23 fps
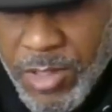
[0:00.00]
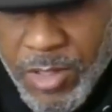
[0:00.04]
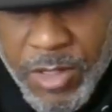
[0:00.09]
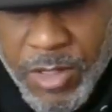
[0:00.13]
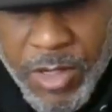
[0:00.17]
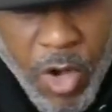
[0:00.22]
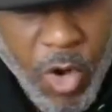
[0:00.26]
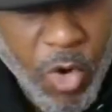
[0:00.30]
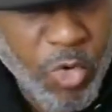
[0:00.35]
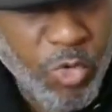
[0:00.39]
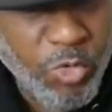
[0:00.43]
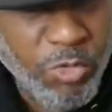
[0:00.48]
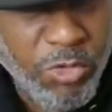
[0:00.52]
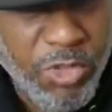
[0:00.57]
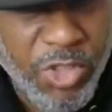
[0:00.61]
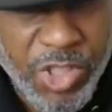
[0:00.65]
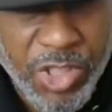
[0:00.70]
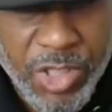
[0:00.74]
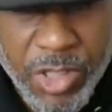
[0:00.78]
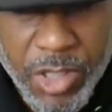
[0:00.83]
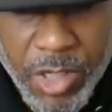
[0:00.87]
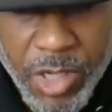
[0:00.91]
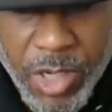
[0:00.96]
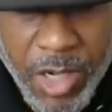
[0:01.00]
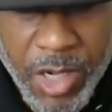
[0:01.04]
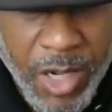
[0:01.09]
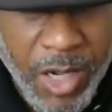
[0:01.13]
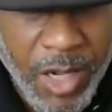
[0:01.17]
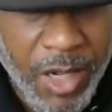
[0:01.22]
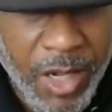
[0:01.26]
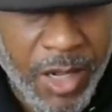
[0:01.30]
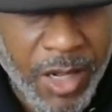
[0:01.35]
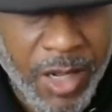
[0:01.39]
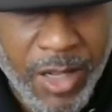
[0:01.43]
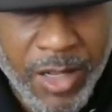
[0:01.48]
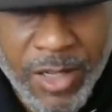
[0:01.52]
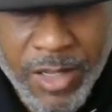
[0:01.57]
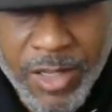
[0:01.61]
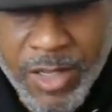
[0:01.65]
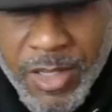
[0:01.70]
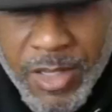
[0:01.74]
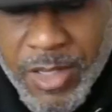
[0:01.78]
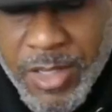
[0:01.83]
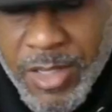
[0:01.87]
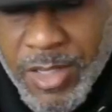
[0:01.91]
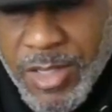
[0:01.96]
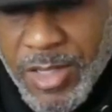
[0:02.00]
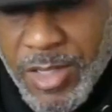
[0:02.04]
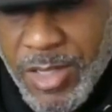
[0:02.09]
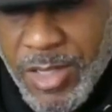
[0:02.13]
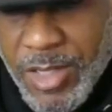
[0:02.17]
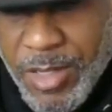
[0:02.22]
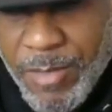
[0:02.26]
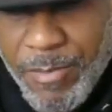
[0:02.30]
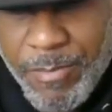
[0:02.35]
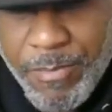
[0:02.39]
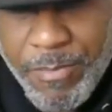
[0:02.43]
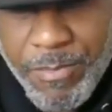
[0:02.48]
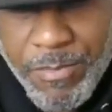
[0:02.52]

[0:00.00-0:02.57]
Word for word: a coach, uh, uh,